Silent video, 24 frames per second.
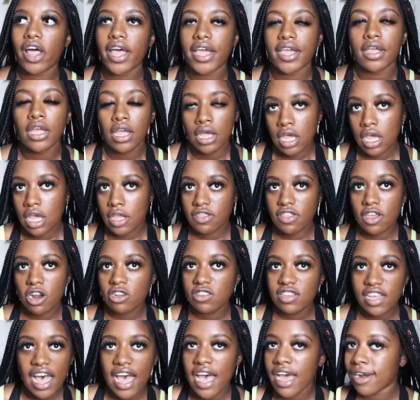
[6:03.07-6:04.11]
Like, they're
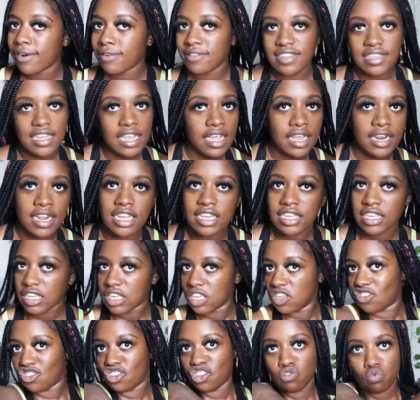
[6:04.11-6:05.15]
tired of seeing it.
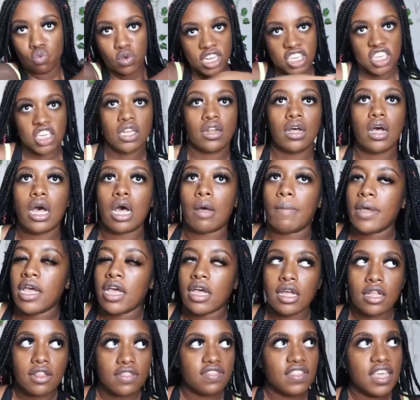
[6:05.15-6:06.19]
Switch it up.
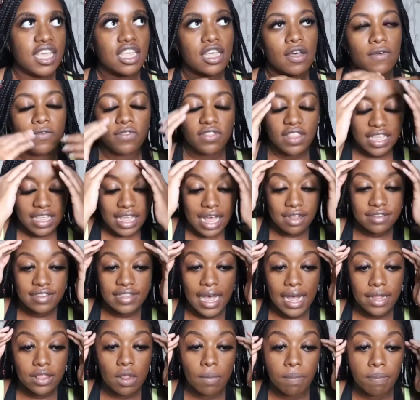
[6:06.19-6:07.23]
Think
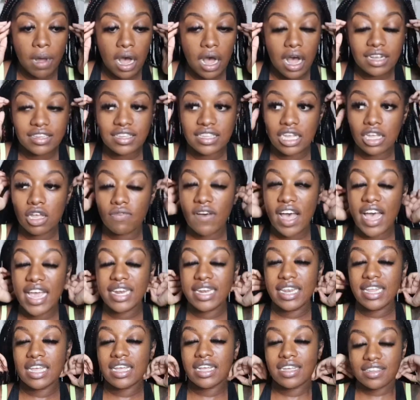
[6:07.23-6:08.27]
outside the box. Think of
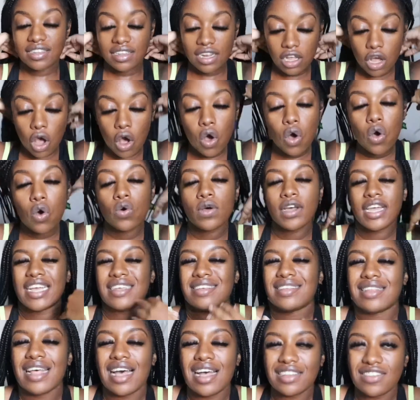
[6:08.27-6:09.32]
ideas. The goal
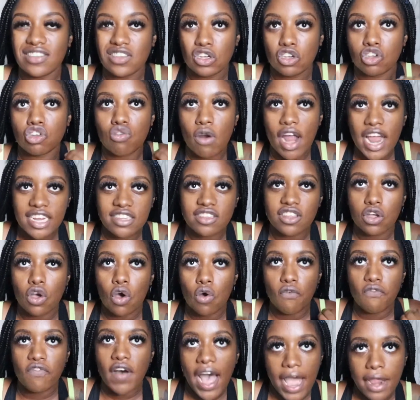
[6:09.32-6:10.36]
is not to try to
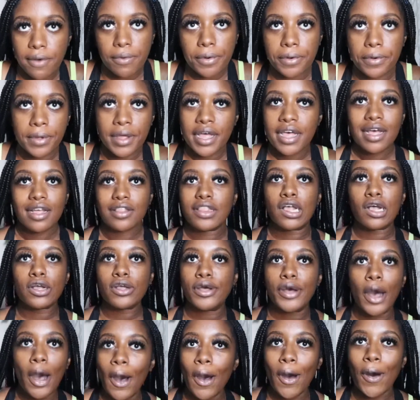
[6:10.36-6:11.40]
go viral. The
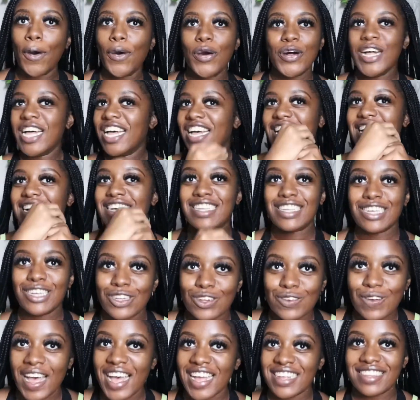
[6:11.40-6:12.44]
goal is to
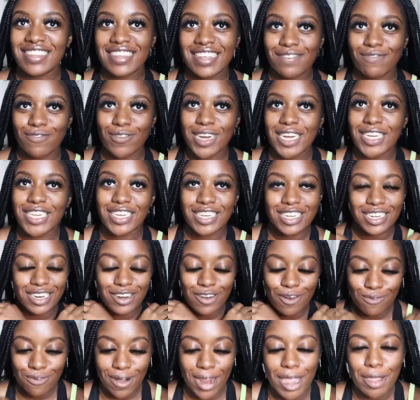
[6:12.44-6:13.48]
try to reach
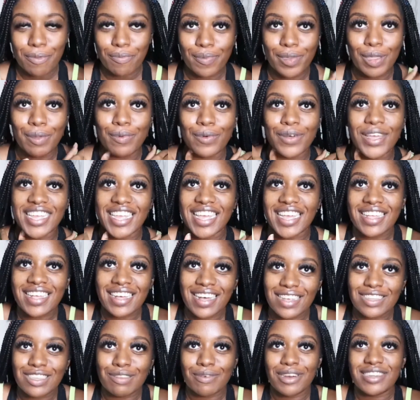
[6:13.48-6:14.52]
the right people and get
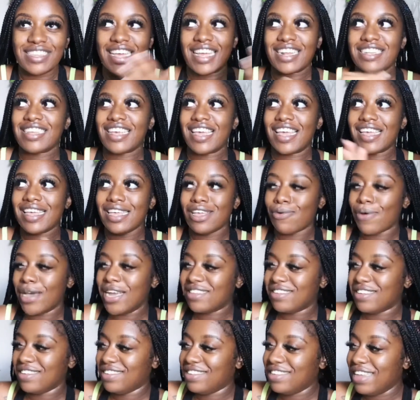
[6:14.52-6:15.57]
customers and to
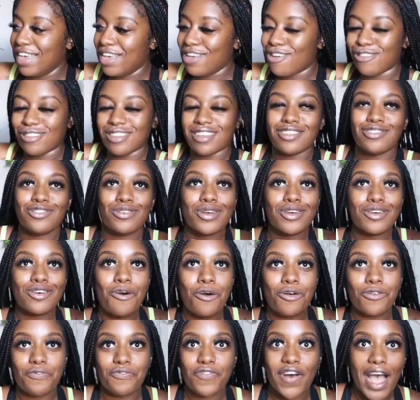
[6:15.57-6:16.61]
equate to sales. Because you can
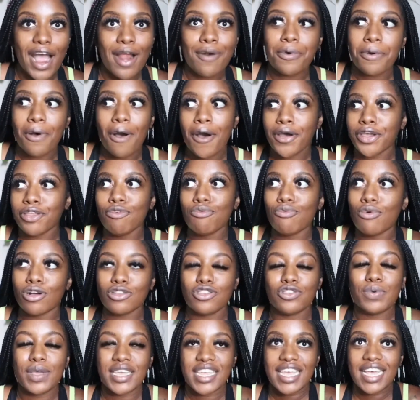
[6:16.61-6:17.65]
go viral all you
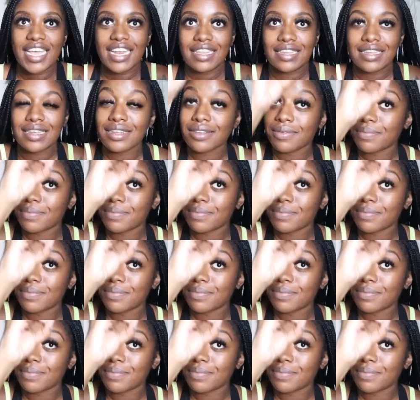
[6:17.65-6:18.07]
want to and get...